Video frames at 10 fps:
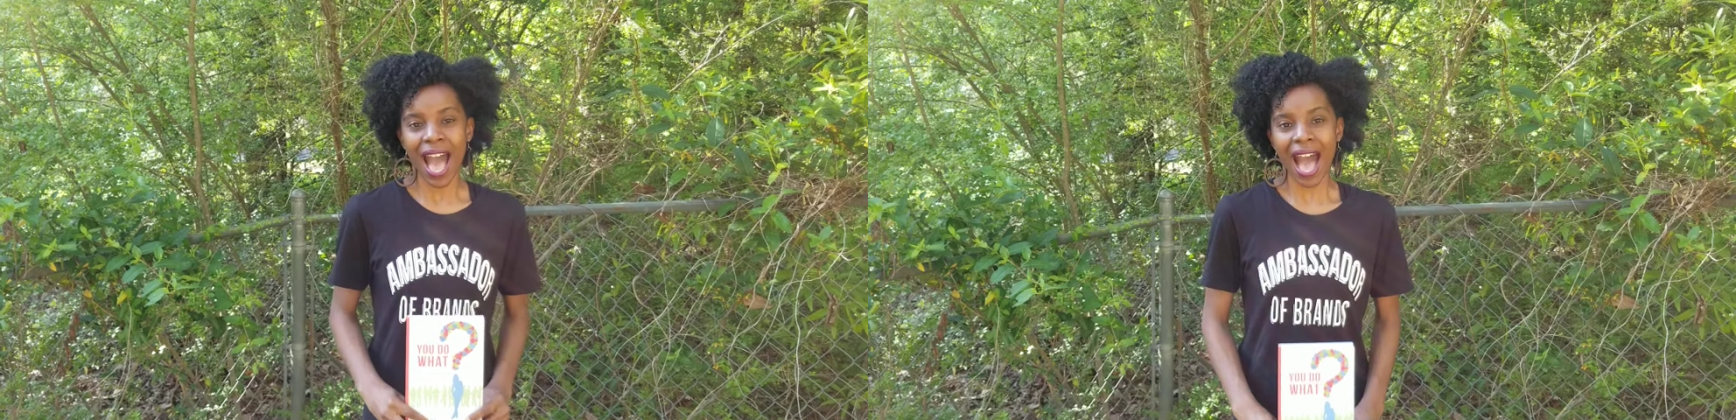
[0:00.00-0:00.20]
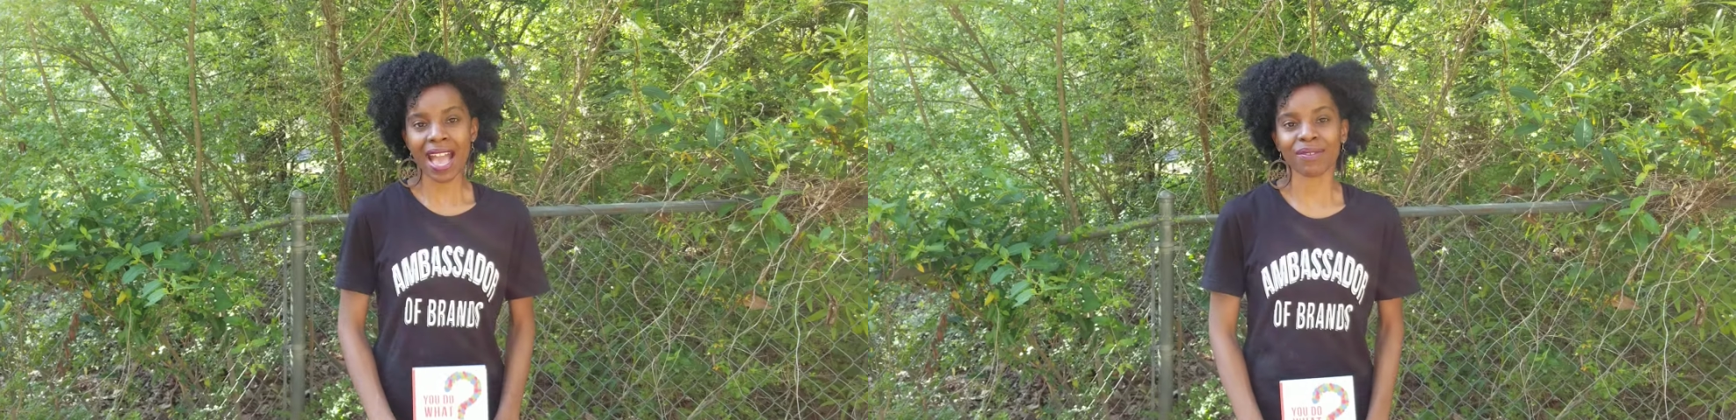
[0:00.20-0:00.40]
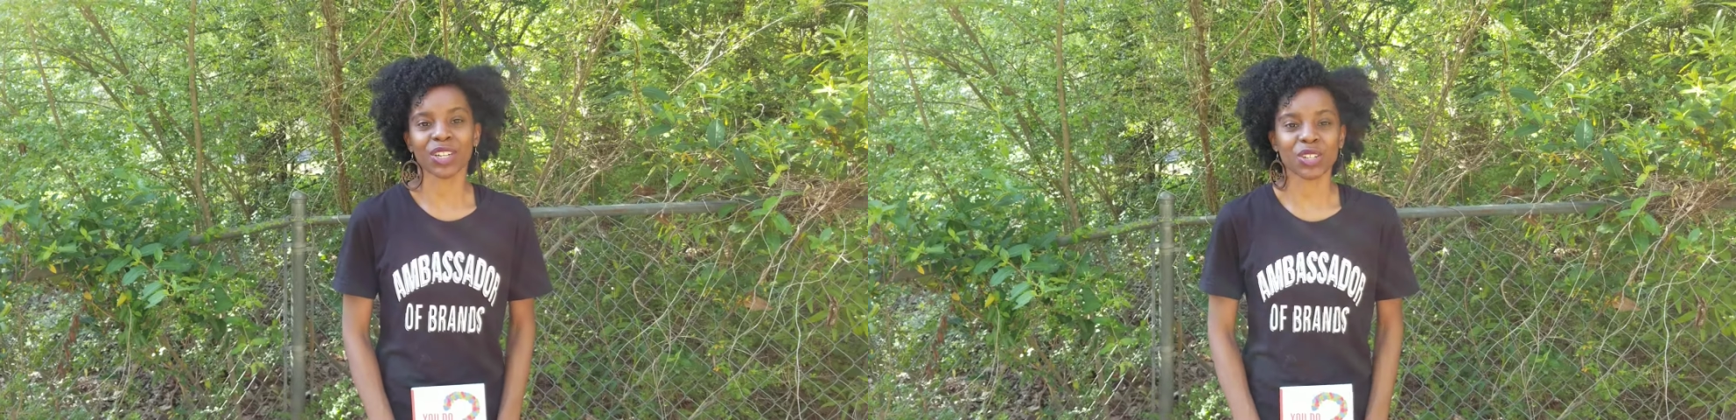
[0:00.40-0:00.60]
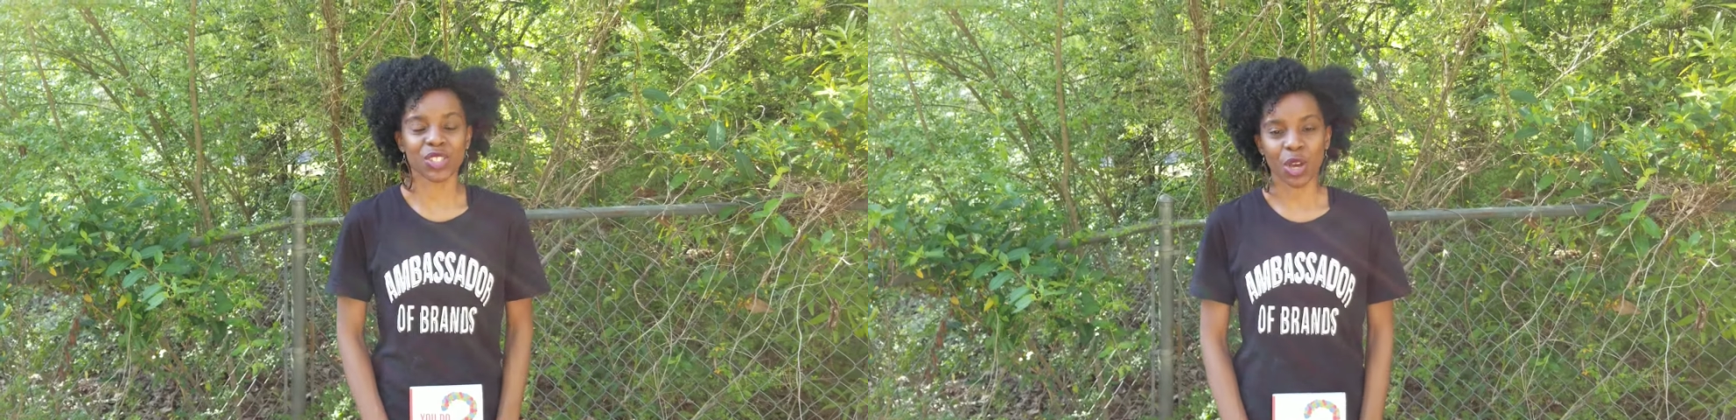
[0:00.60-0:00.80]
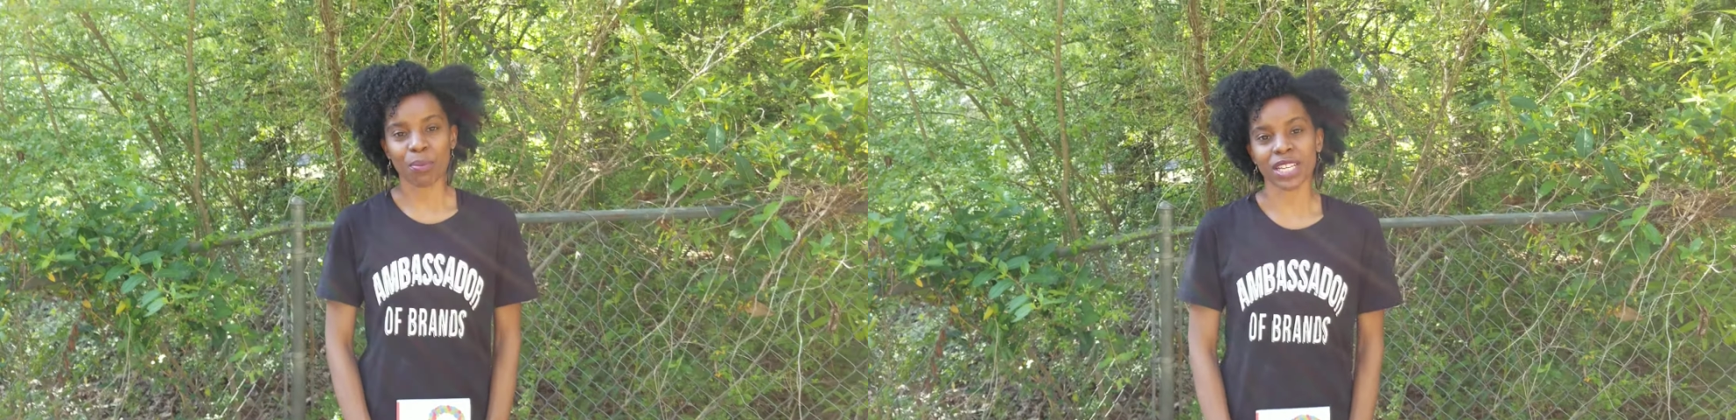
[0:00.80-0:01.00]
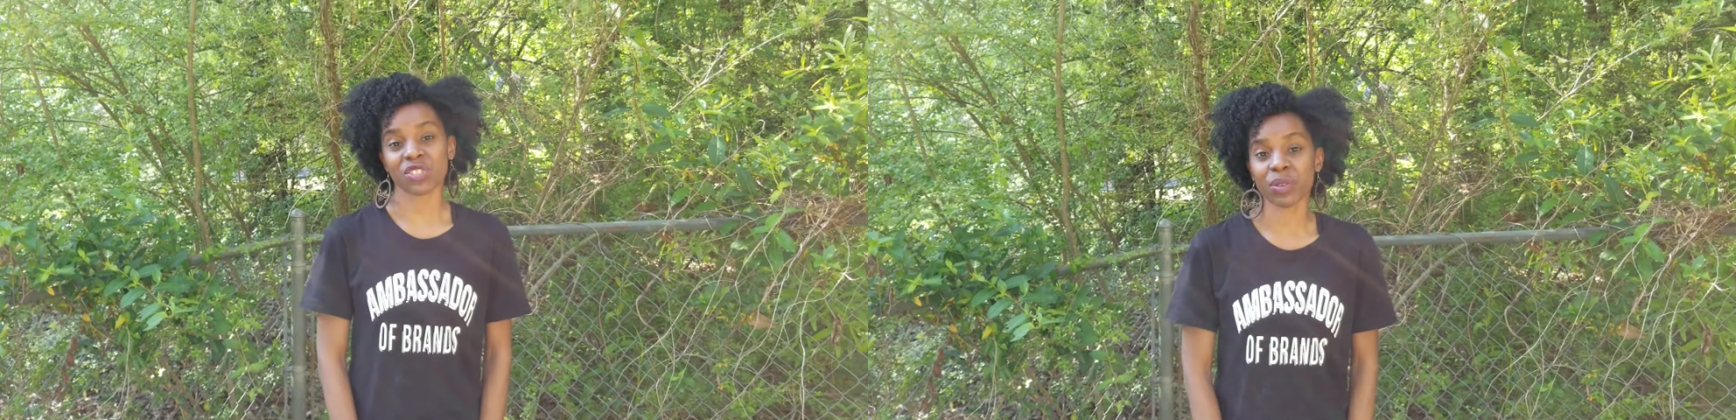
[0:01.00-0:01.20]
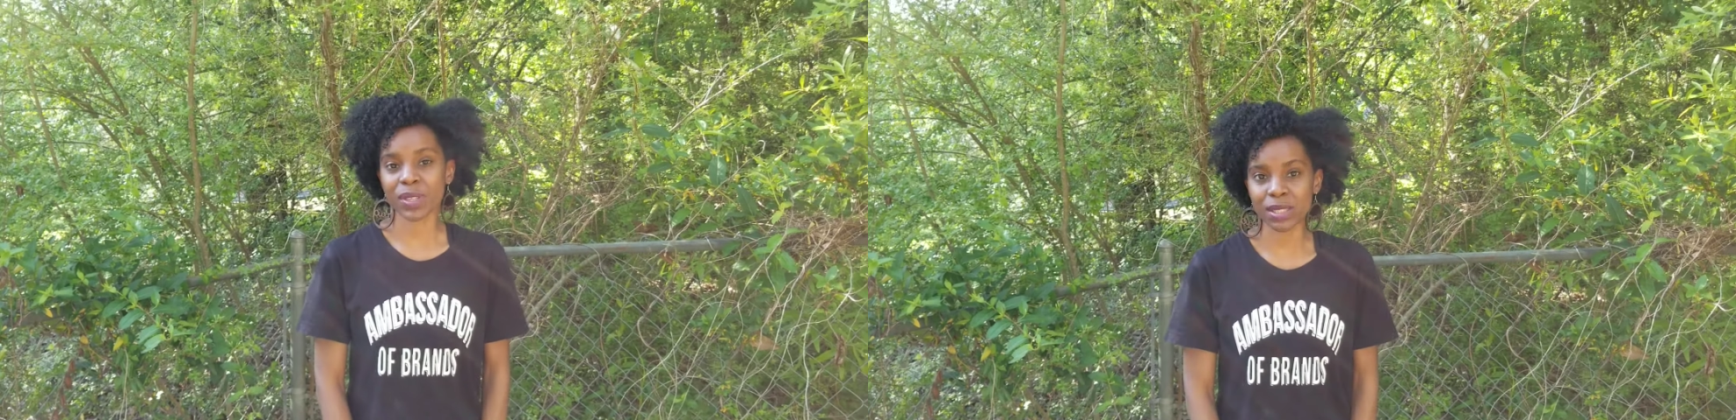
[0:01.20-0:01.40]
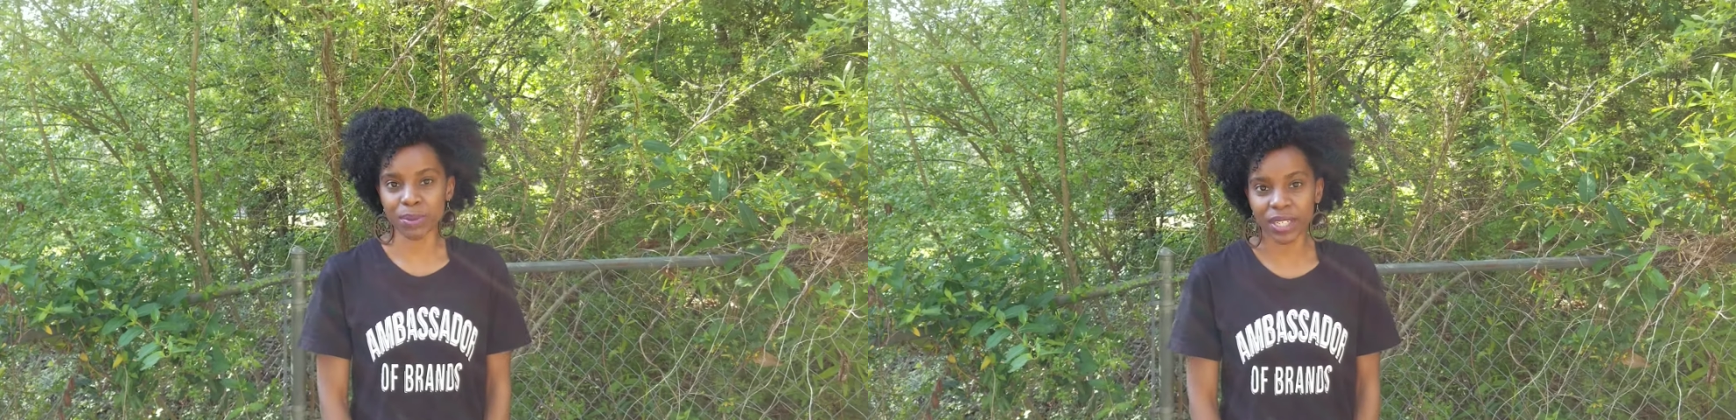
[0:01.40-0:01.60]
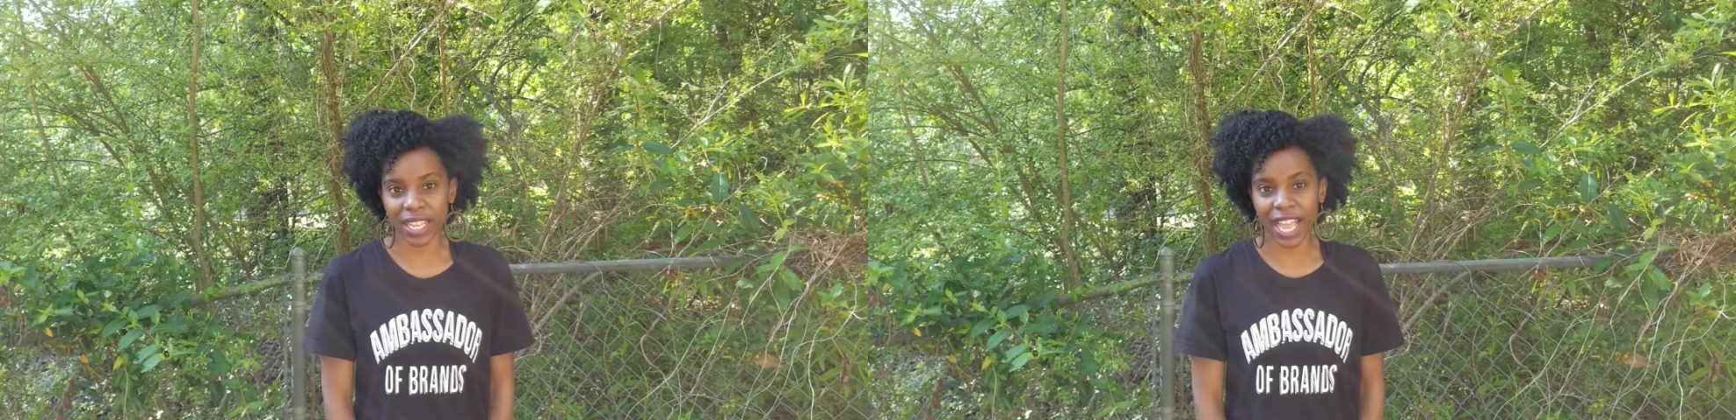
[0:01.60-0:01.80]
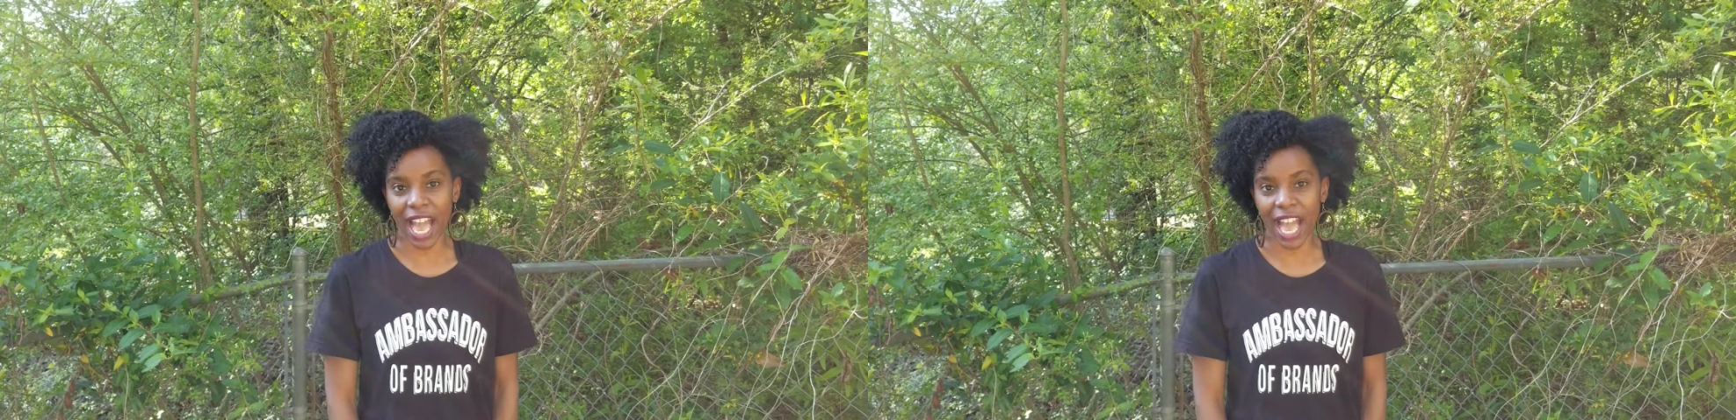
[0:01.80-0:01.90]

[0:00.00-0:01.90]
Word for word: I have learned so much from this book,